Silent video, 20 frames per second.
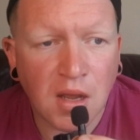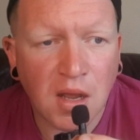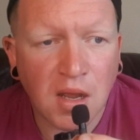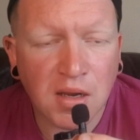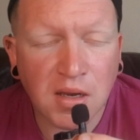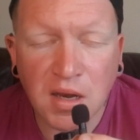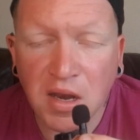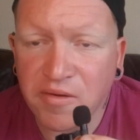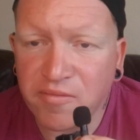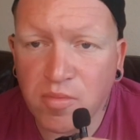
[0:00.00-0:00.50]

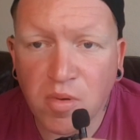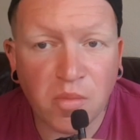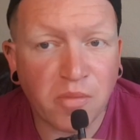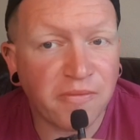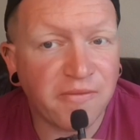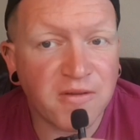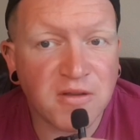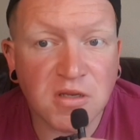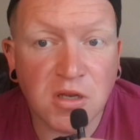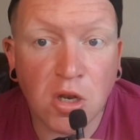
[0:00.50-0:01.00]
I can't
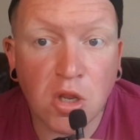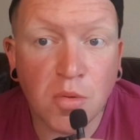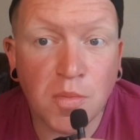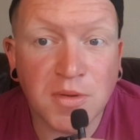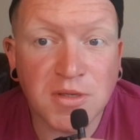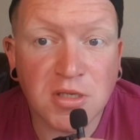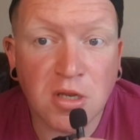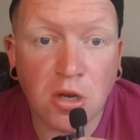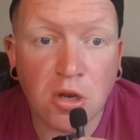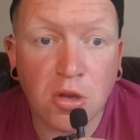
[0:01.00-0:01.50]
remember if it's
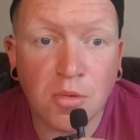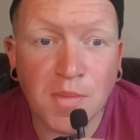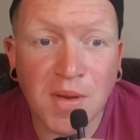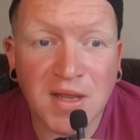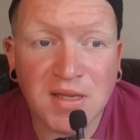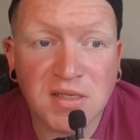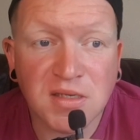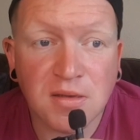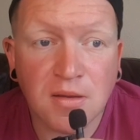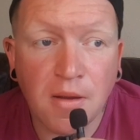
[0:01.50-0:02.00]
Loomis or
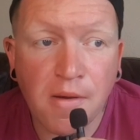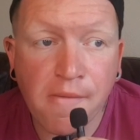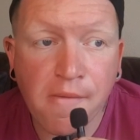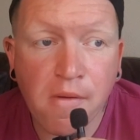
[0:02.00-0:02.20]
Loomis.